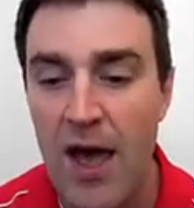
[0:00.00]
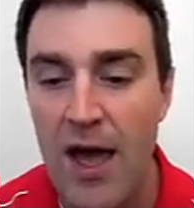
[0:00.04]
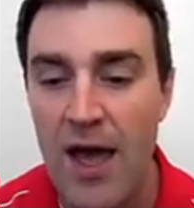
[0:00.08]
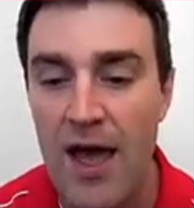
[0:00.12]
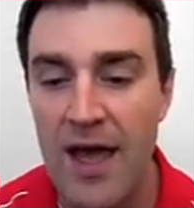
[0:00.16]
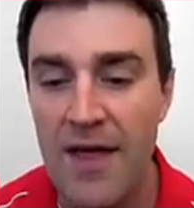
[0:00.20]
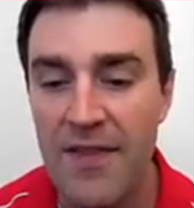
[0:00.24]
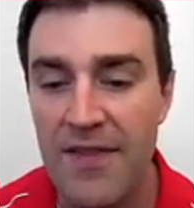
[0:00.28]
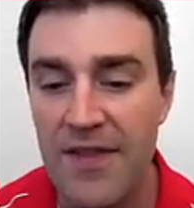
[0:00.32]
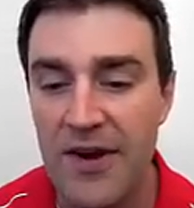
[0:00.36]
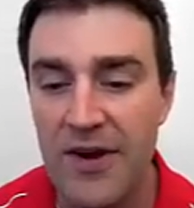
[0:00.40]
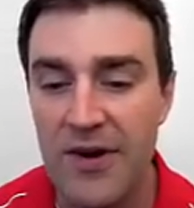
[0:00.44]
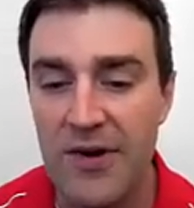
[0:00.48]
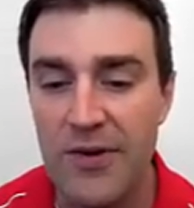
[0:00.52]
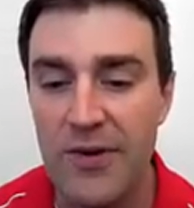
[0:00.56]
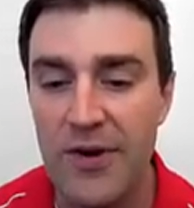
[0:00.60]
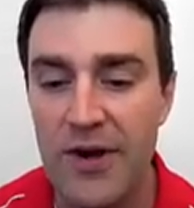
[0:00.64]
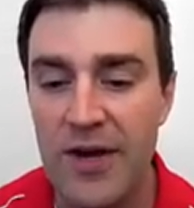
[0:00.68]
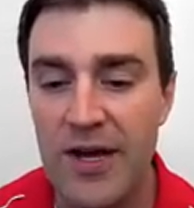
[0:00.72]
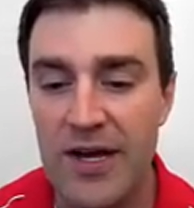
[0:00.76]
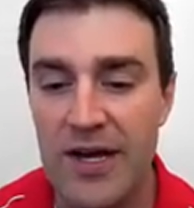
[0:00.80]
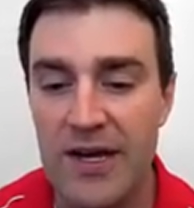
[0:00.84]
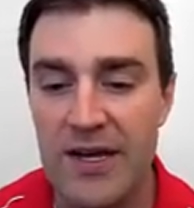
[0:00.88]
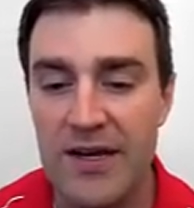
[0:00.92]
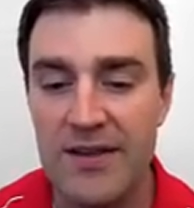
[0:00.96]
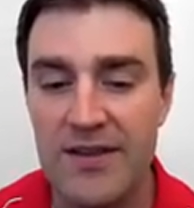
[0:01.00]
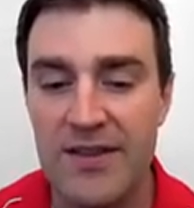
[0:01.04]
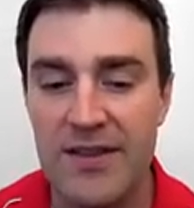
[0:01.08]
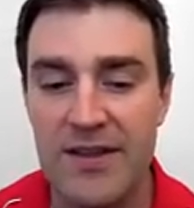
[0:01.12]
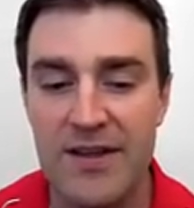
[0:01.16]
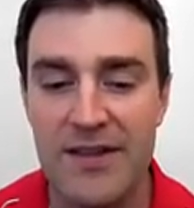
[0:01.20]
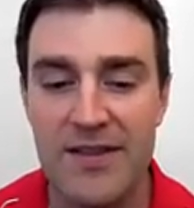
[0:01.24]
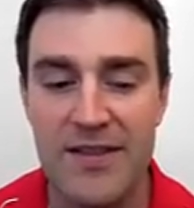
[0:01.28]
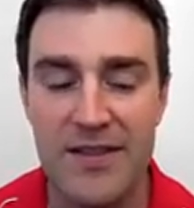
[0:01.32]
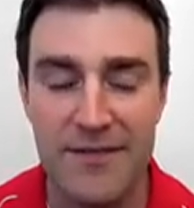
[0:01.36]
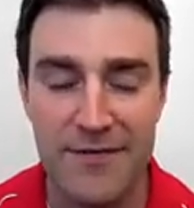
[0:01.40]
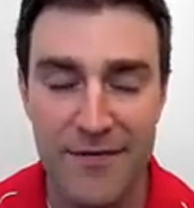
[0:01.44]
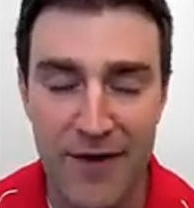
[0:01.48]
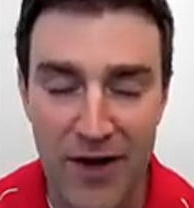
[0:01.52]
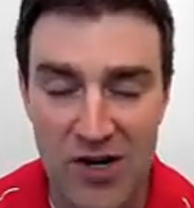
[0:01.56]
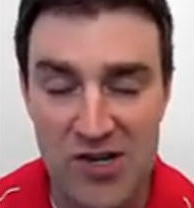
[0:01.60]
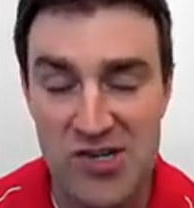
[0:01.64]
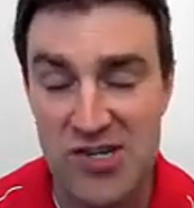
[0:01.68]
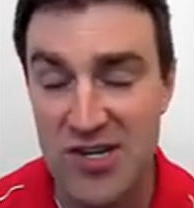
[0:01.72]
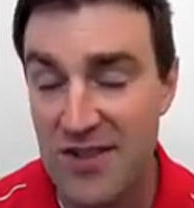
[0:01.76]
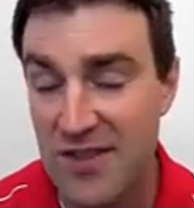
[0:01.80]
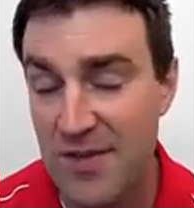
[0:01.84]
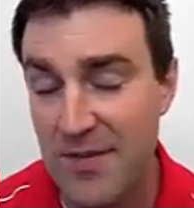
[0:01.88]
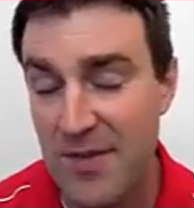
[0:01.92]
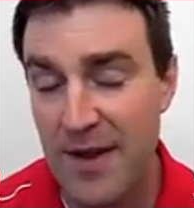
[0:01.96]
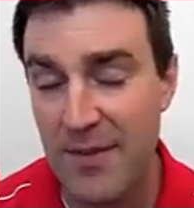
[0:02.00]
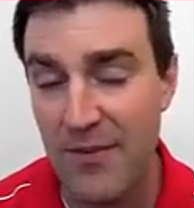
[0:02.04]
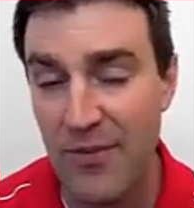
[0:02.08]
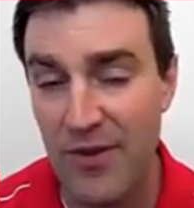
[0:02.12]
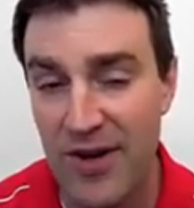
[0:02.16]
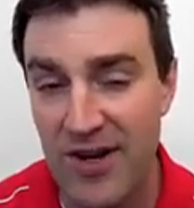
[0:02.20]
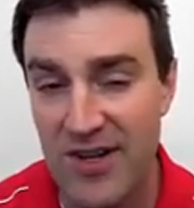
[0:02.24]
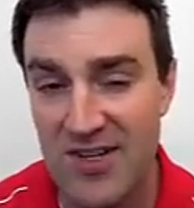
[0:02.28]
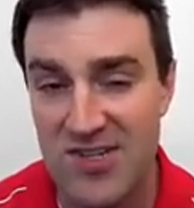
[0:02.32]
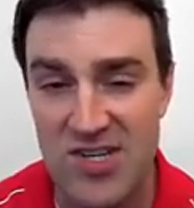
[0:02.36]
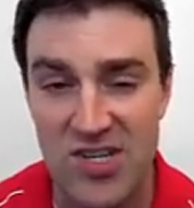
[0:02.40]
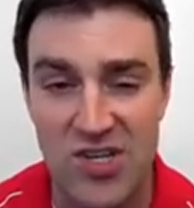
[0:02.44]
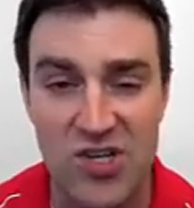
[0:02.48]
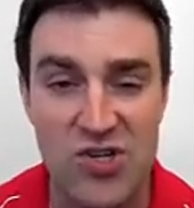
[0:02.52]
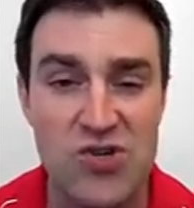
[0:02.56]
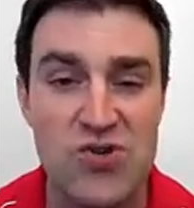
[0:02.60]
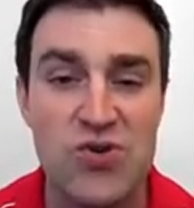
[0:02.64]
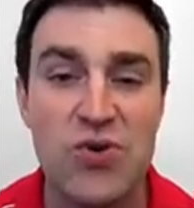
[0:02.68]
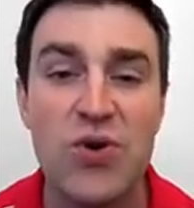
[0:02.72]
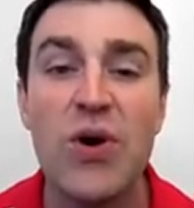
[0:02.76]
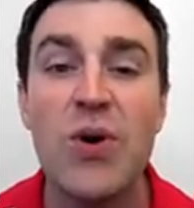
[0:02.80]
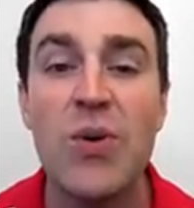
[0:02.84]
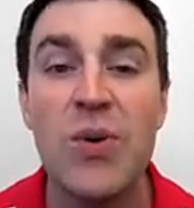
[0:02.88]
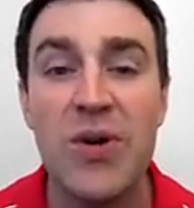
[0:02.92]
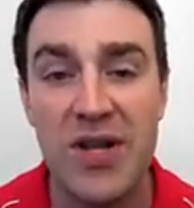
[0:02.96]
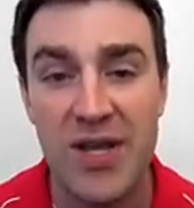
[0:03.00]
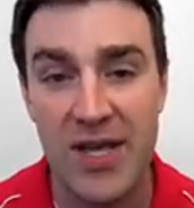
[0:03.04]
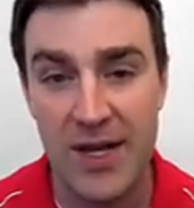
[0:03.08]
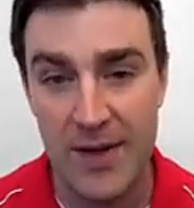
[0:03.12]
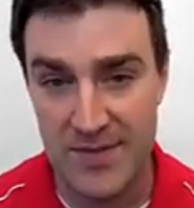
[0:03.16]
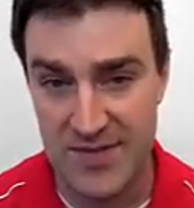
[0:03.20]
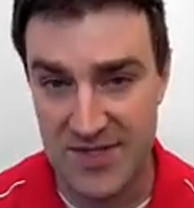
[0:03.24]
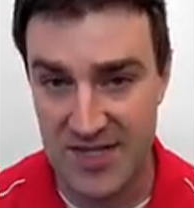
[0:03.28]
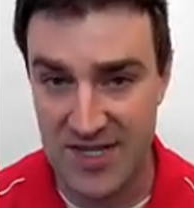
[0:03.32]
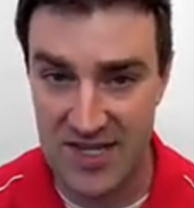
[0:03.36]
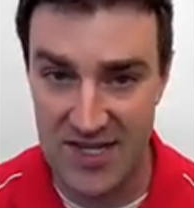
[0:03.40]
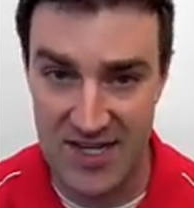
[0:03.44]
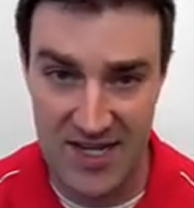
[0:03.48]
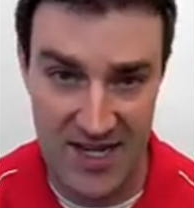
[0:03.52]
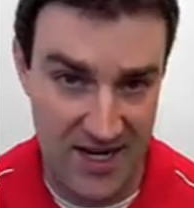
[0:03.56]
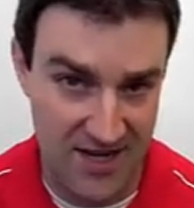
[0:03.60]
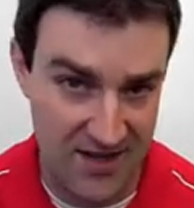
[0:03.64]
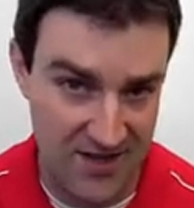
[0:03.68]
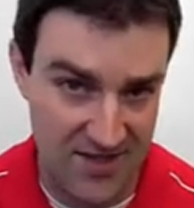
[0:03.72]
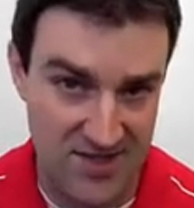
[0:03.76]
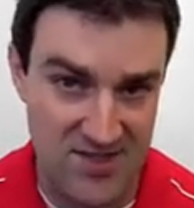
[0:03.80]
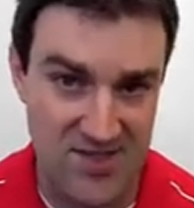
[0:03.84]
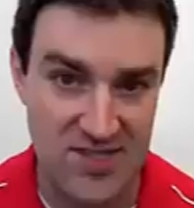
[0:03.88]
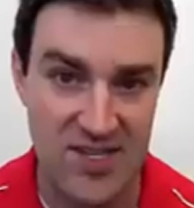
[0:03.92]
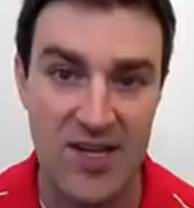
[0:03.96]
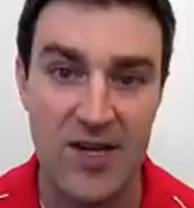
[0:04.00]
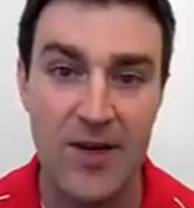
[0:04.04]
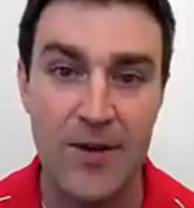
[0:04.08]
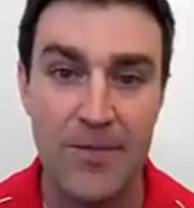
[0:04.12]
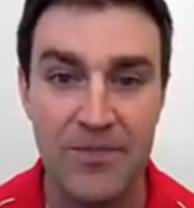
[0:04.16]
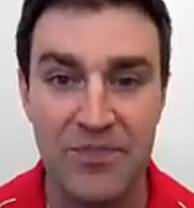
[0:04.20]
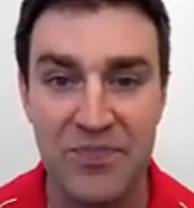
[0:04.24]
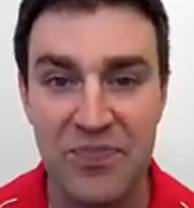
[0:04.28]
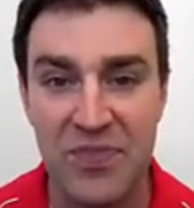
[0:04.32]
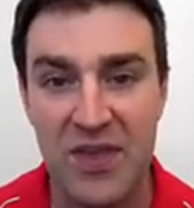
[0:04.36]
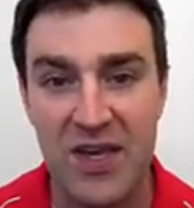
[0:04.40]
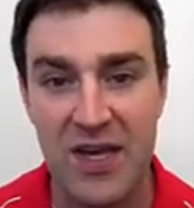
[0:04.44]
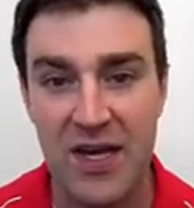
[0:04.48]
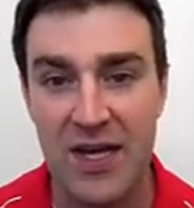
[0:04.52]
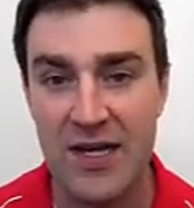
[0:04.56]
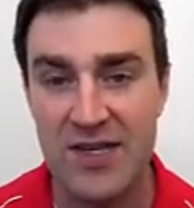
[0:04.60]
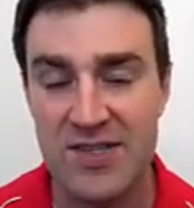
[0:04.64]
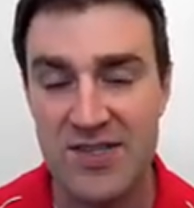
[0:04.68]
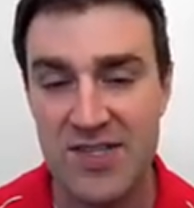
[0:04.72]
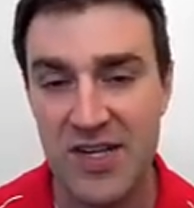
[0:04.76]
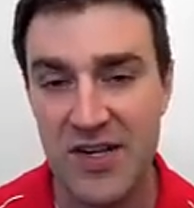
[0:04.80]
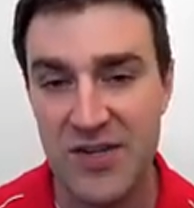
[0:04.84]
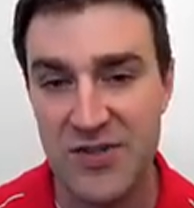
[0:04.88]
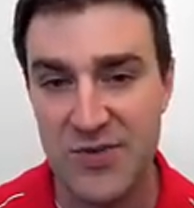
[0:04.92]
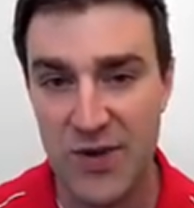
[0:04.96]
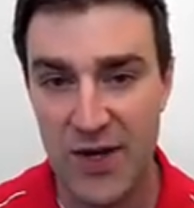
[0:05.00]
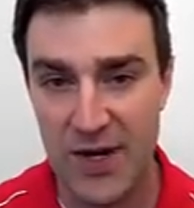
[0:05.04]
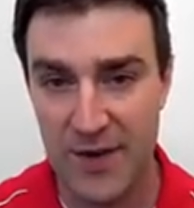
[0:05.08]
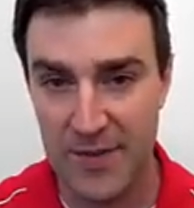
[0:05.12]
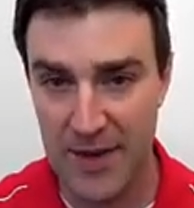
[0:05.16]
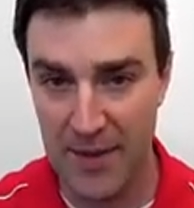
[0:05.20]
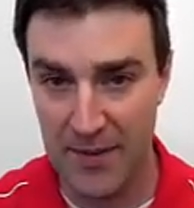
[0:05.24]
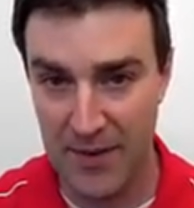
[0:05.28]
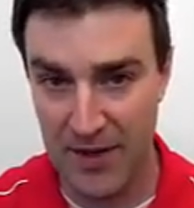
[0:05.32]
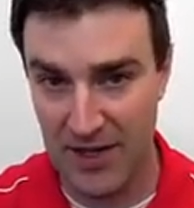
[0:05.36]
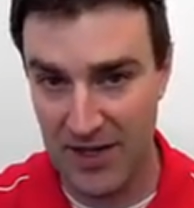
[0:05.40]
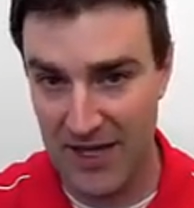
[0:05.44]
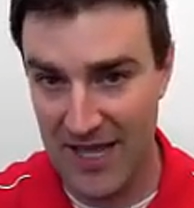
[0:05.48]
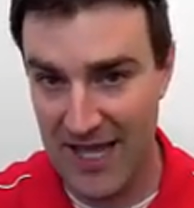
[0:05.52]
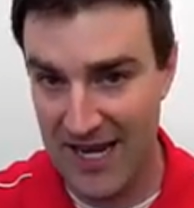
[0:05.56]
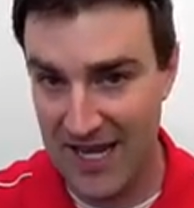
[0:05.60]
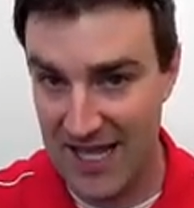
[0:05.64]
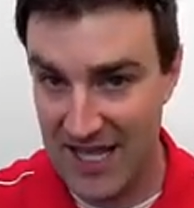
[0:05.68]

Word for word: And they're, uh, the, the function of the membrane is to control what comes in and out of the cell. Uh, cells want to be able to let